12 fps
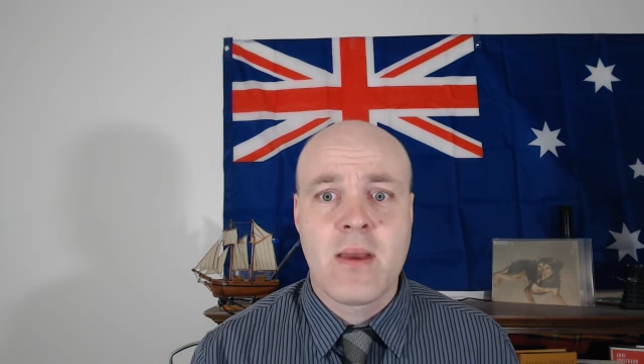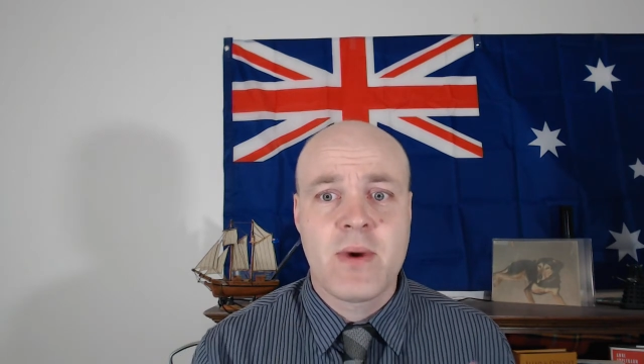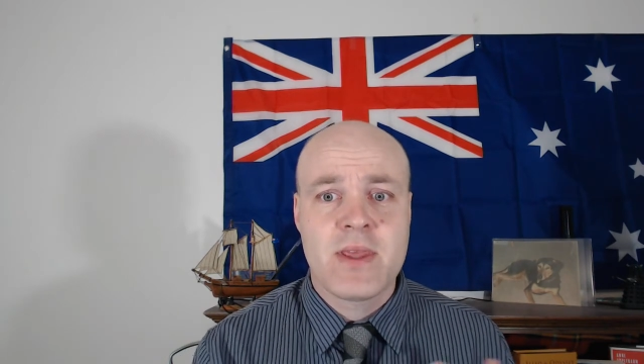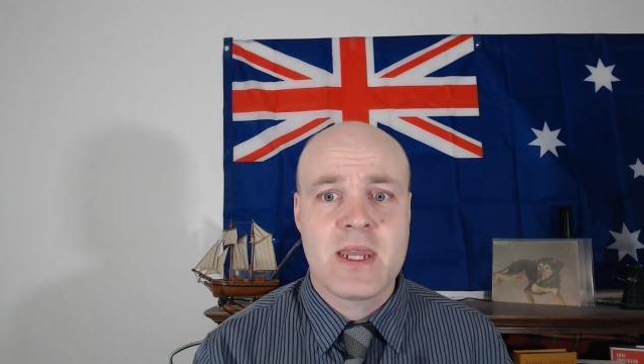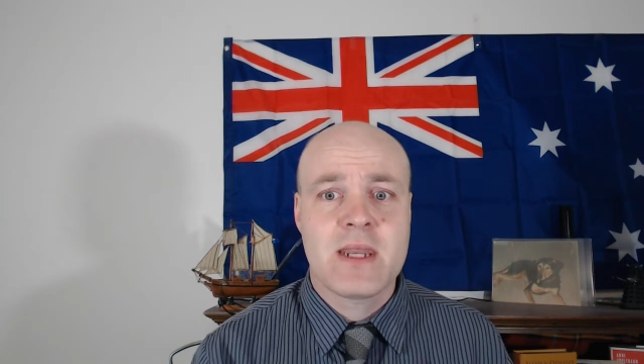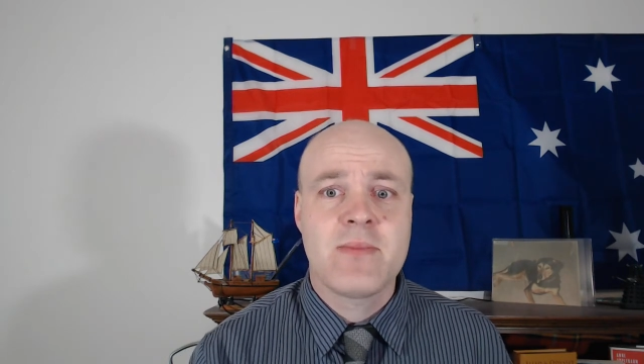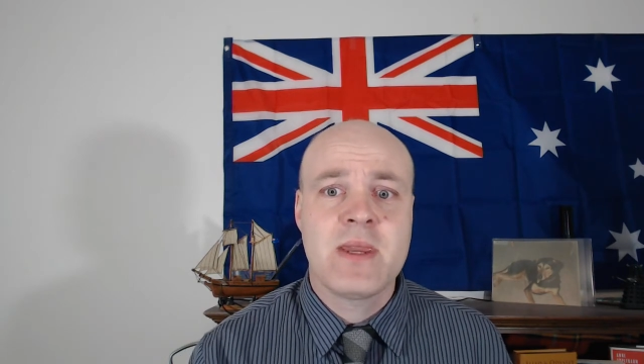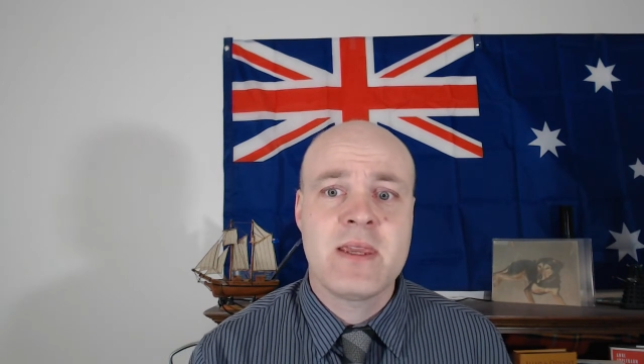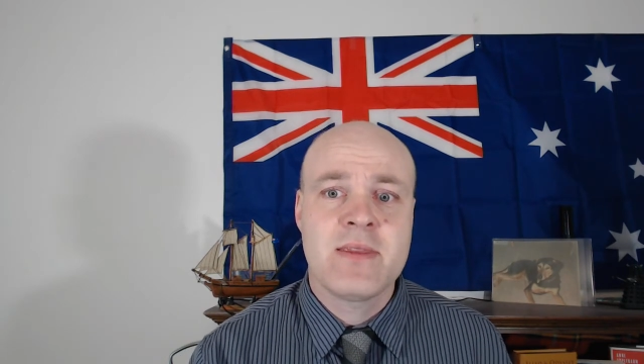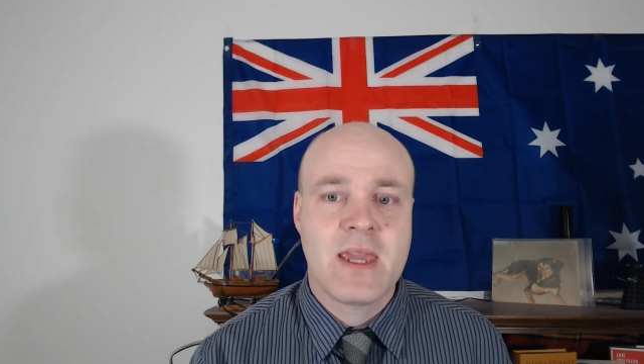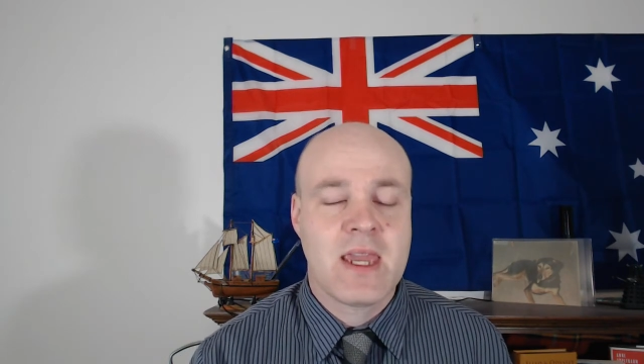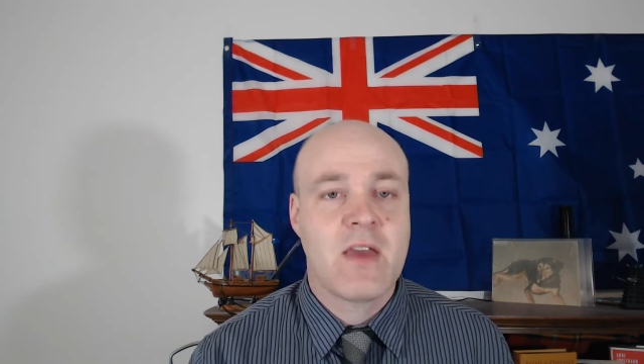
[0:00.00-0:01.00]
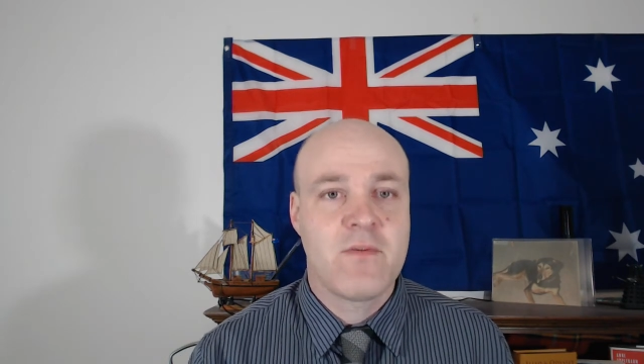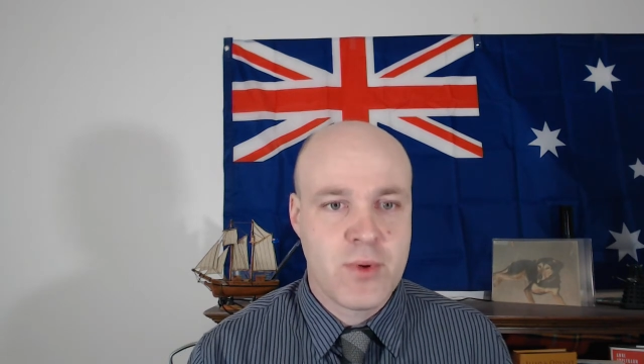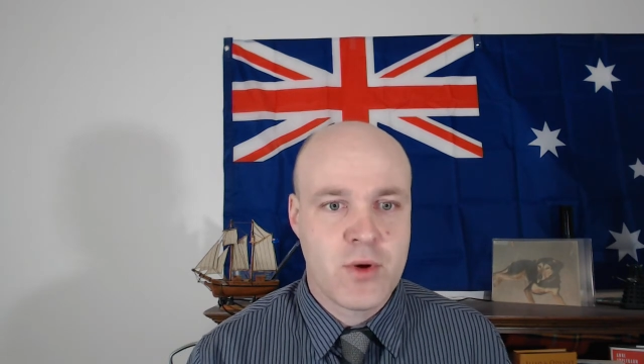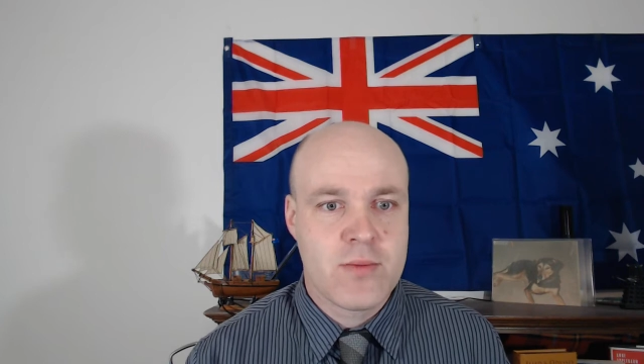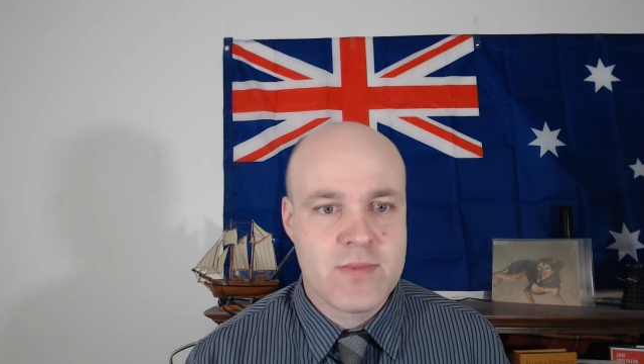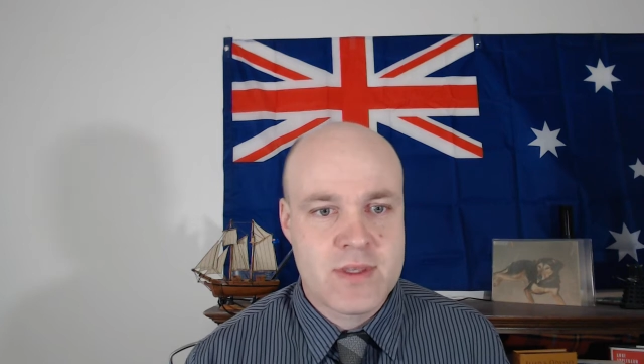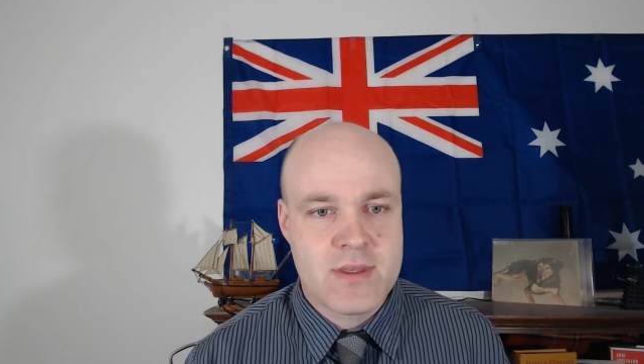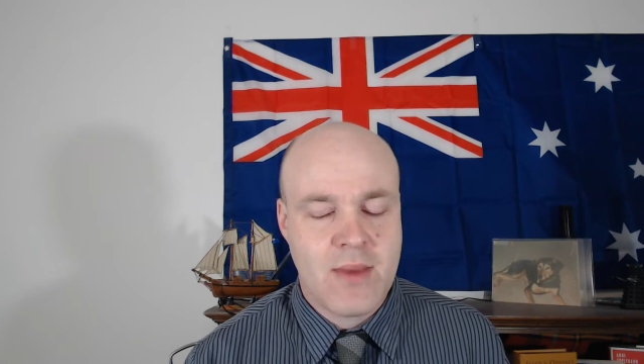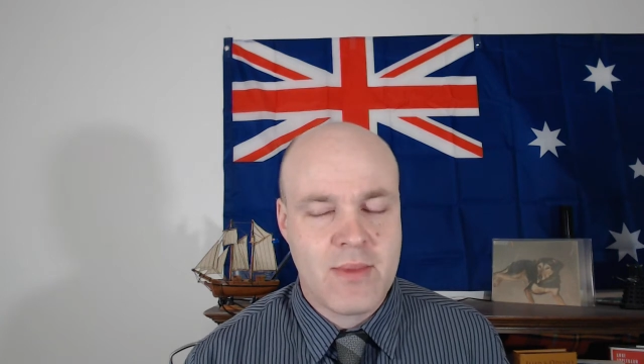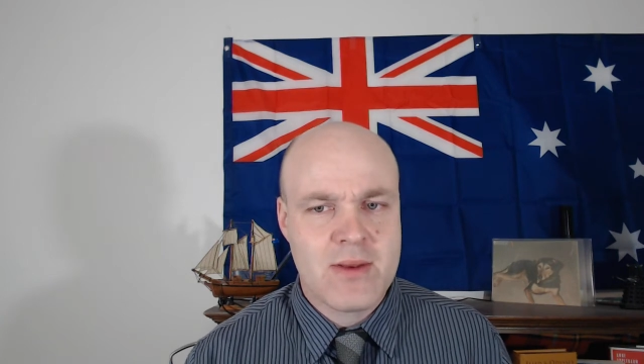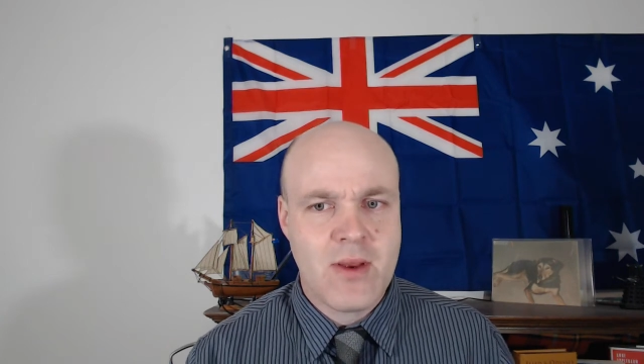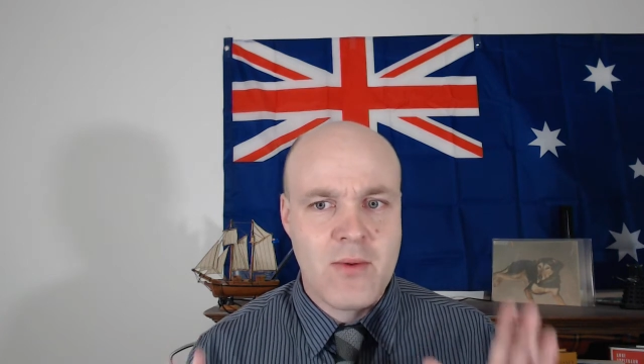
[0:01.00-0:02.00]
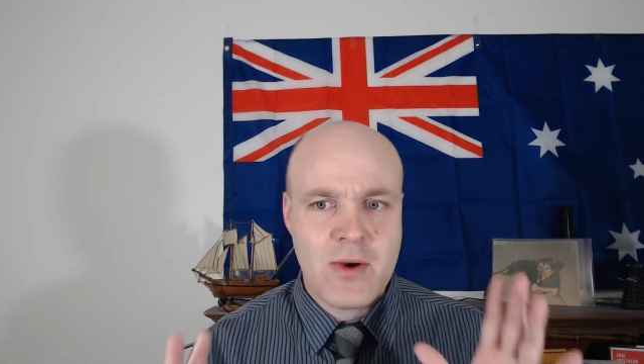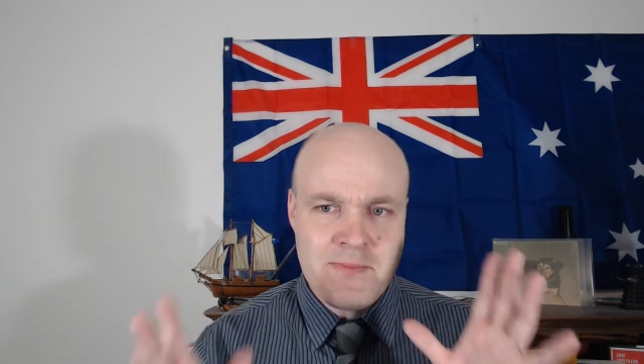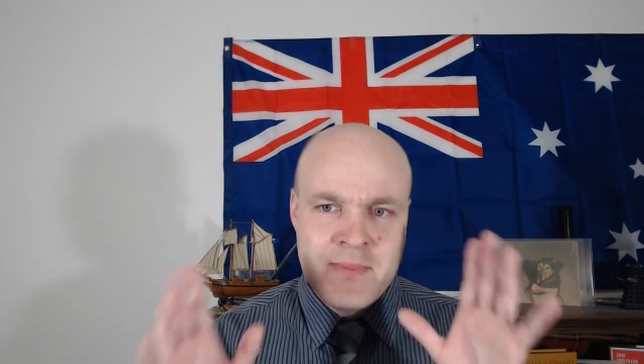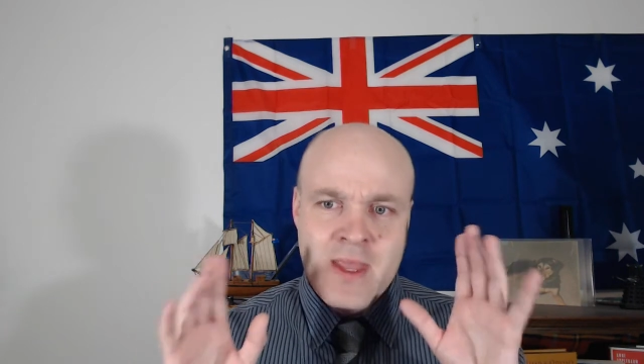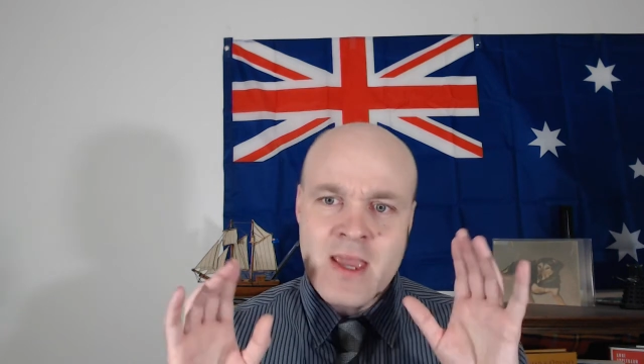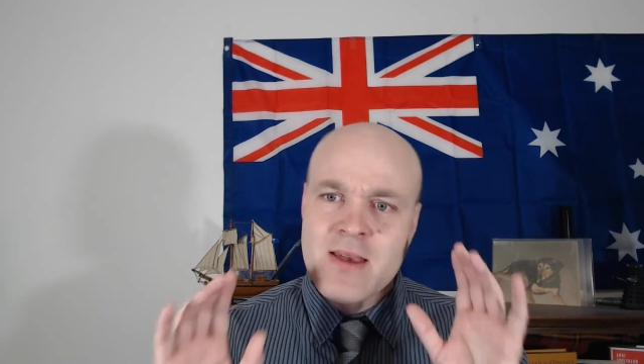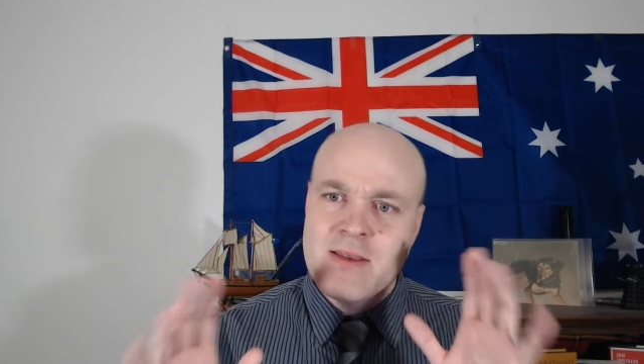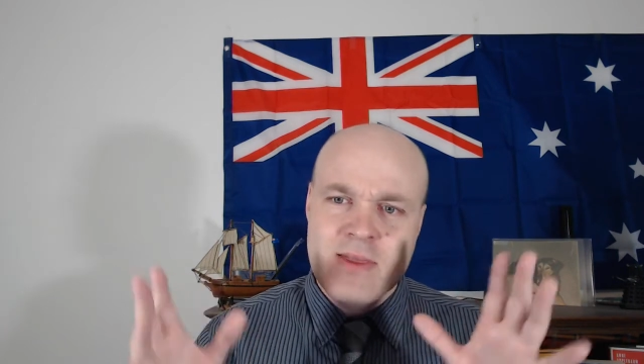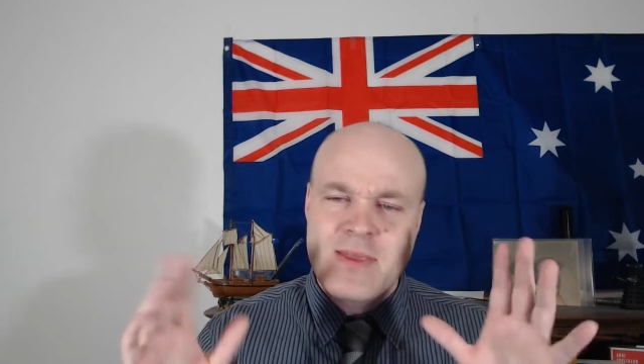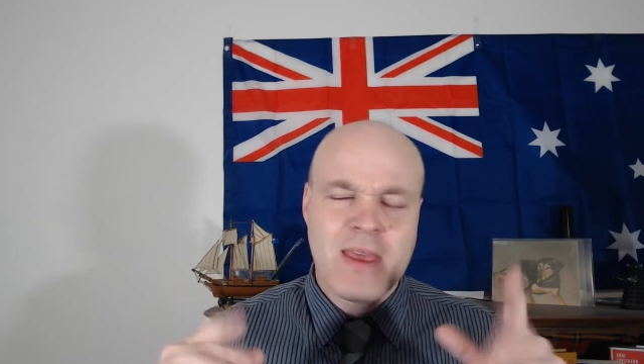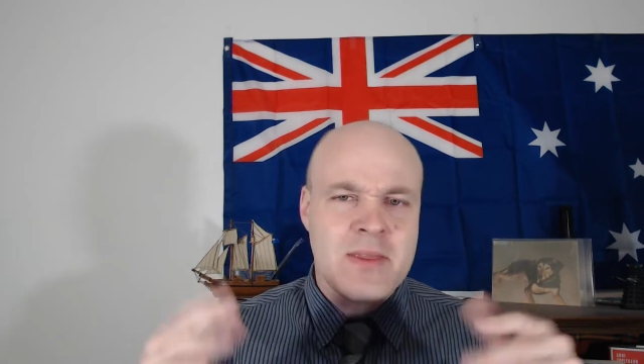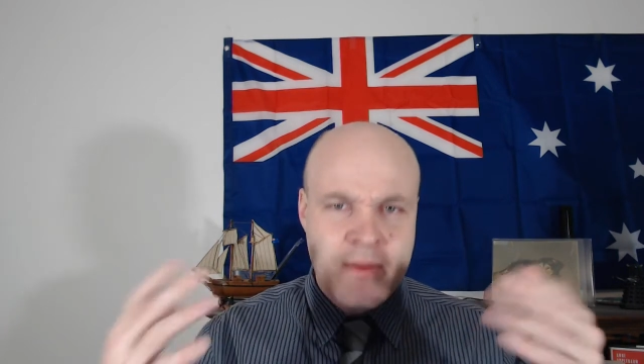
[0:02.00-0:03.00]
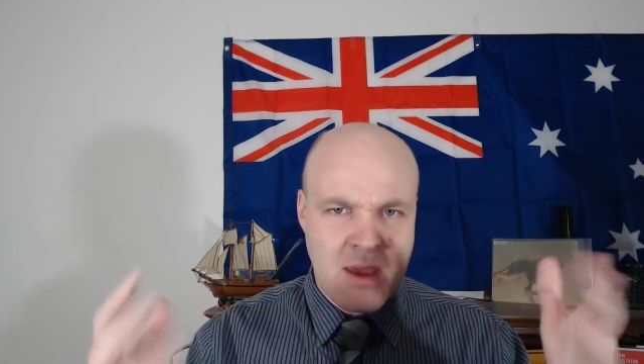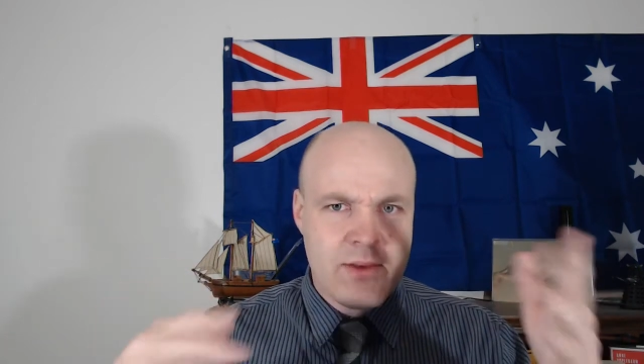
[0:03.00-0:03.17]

By that I mean they have boobs. And